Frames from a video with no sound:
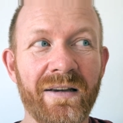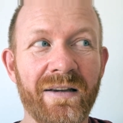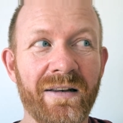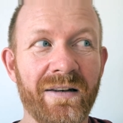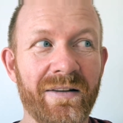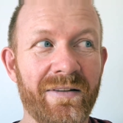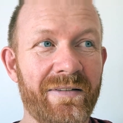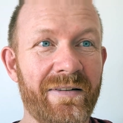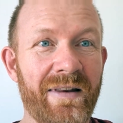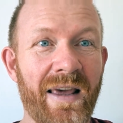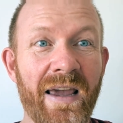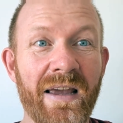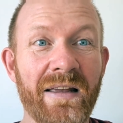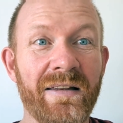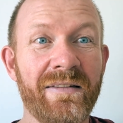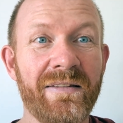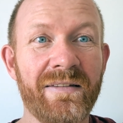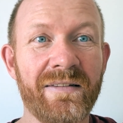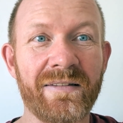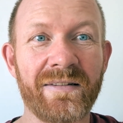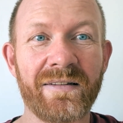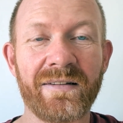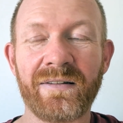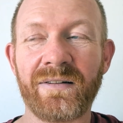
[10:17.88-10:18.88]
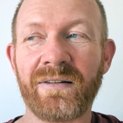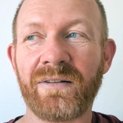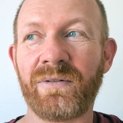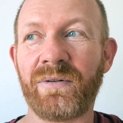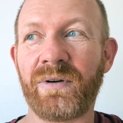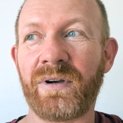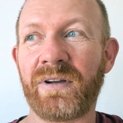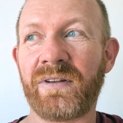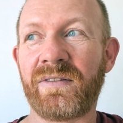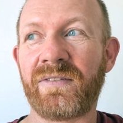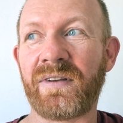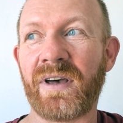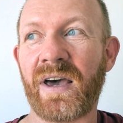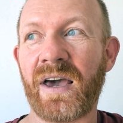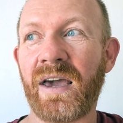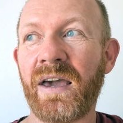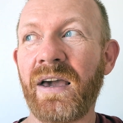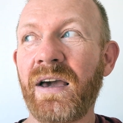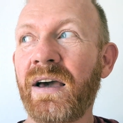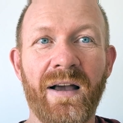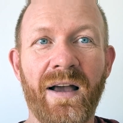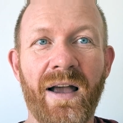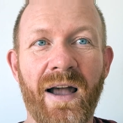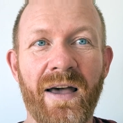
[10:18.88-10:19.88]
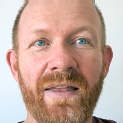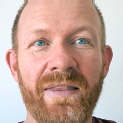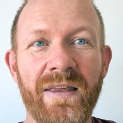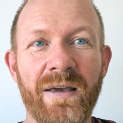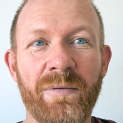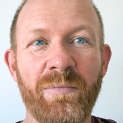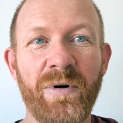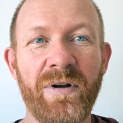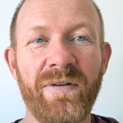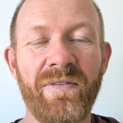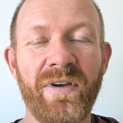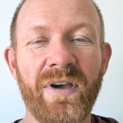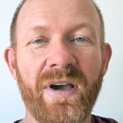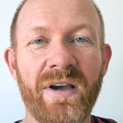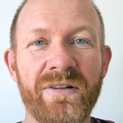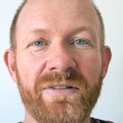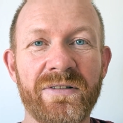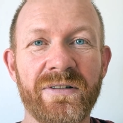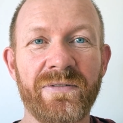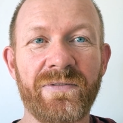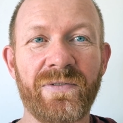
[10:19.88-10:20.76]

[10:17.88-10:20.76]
states, we could say. And the abbreviation